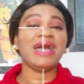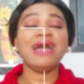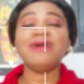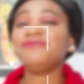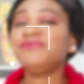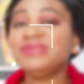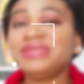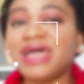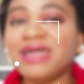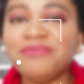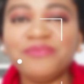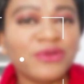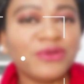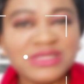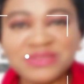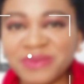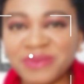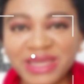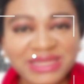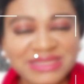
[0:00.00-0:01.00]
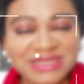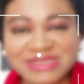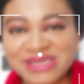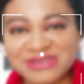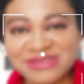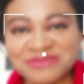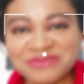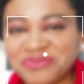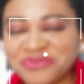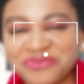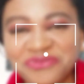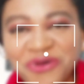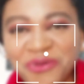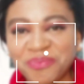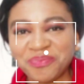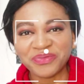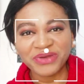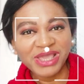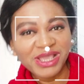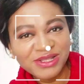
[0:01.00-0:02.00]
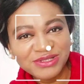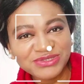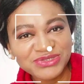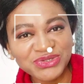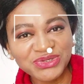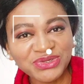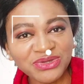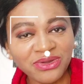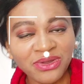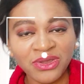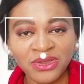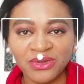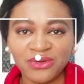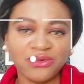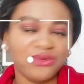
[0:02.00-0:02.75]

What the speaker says: haven't I brushed my teeth before praying to you?